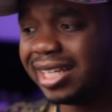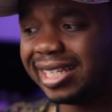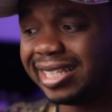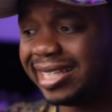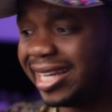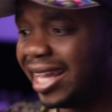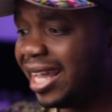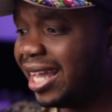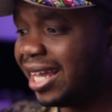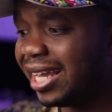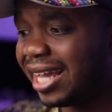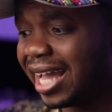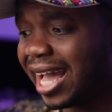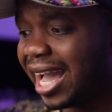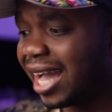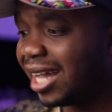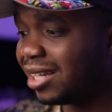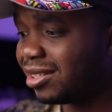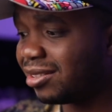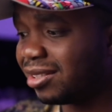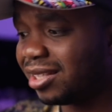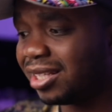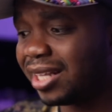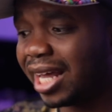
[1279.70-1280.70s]
They
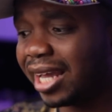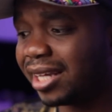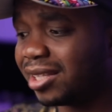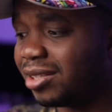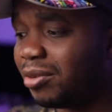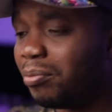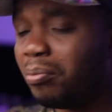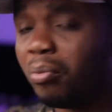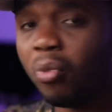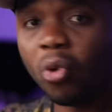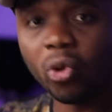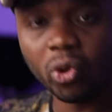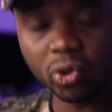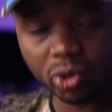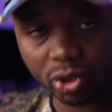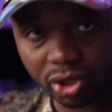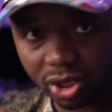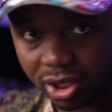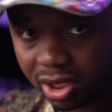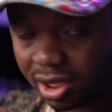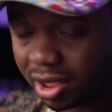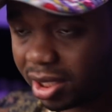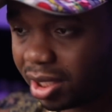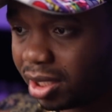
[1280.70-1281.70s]
has like the
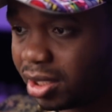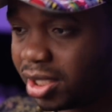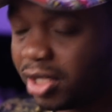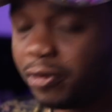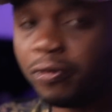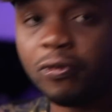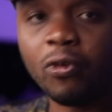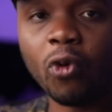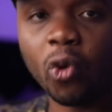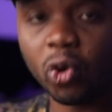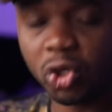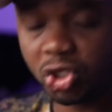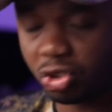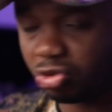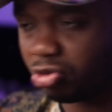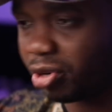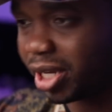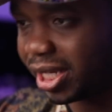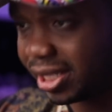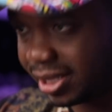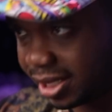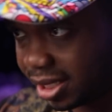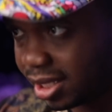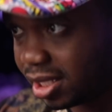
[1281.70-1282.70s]
most divorce
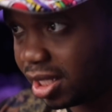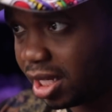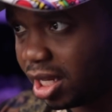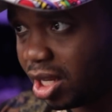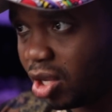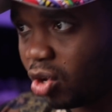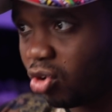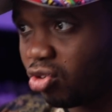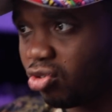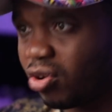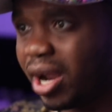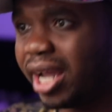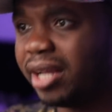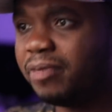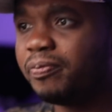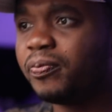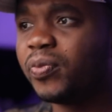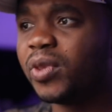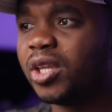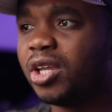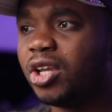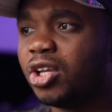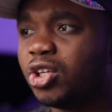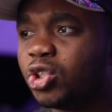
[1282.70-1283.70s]
rate, right?
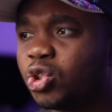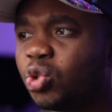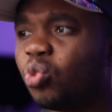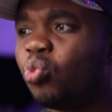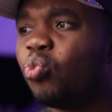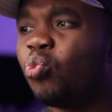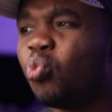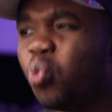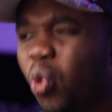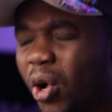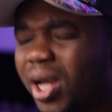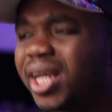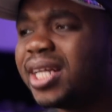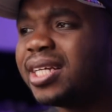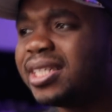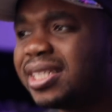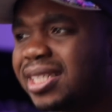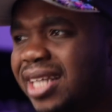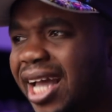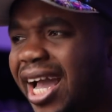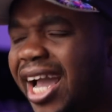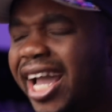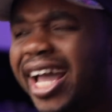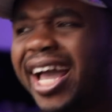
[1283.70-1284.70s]
So what
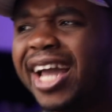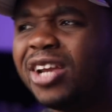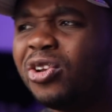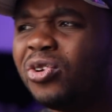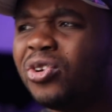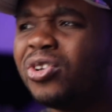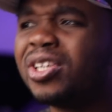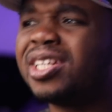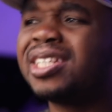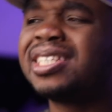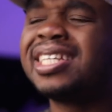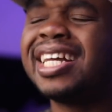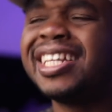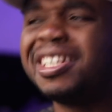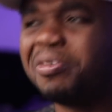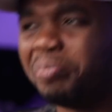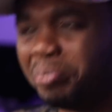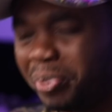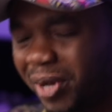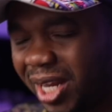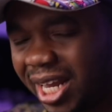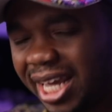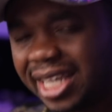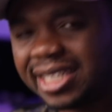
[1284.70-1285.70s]
is, I don't understand the
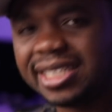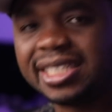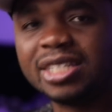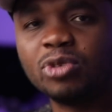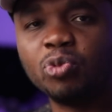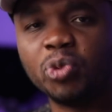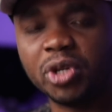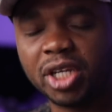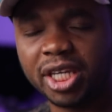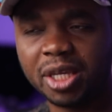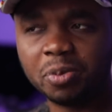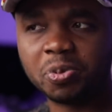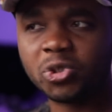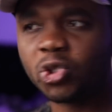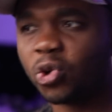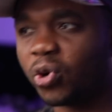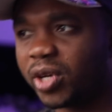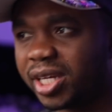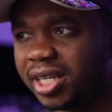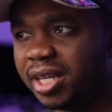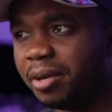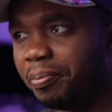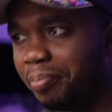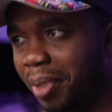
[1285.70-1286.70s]
blessing we keep
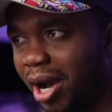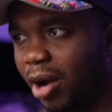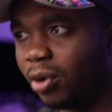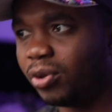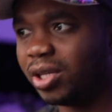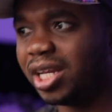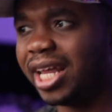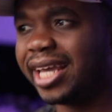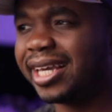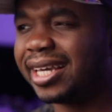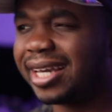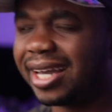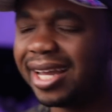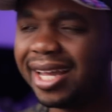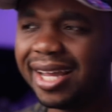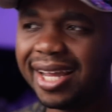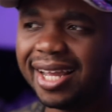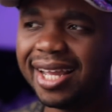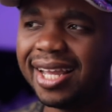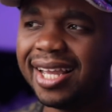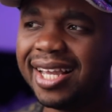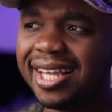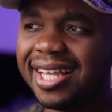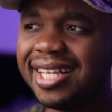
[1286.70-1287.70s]
talking about. Like,
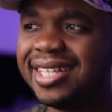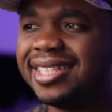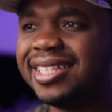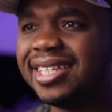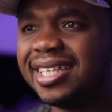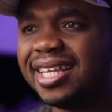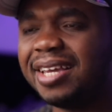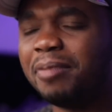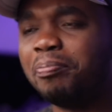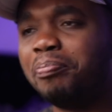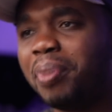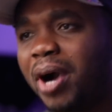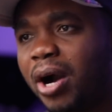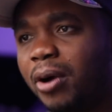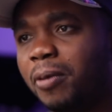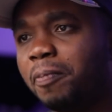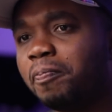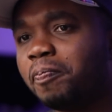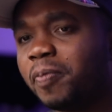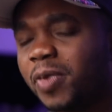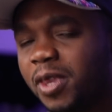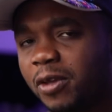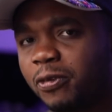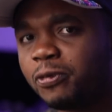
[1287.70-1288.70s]
is it about,
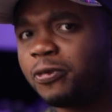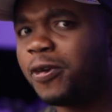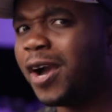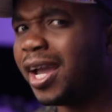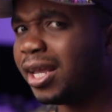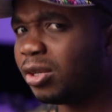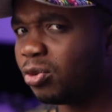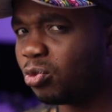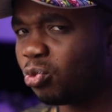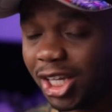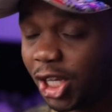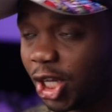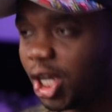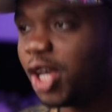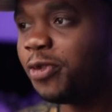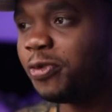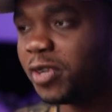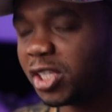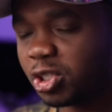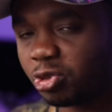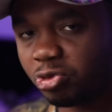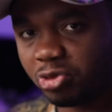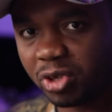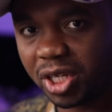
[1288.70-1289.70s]
fine, if
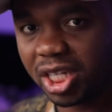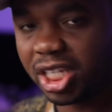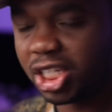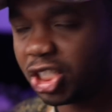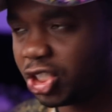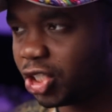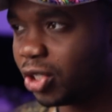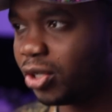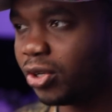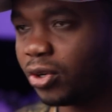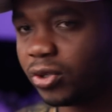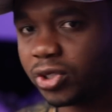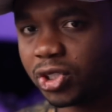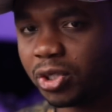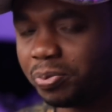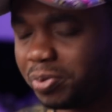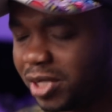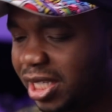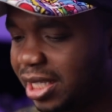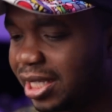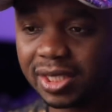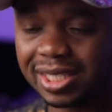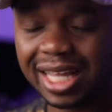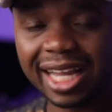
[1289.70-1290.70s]
it's religion or
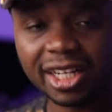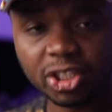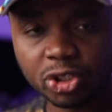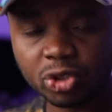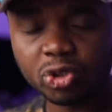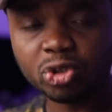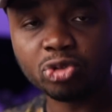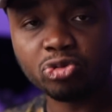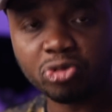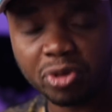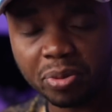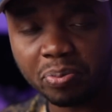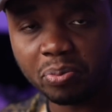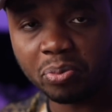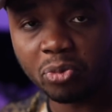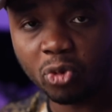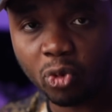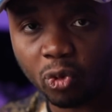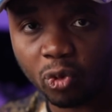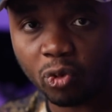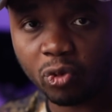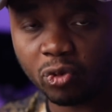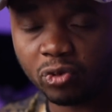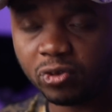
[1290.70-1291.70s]
something, that shouldn't
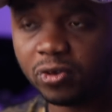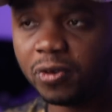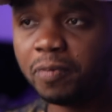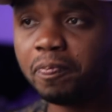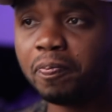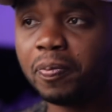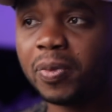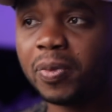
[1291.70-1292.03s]
remove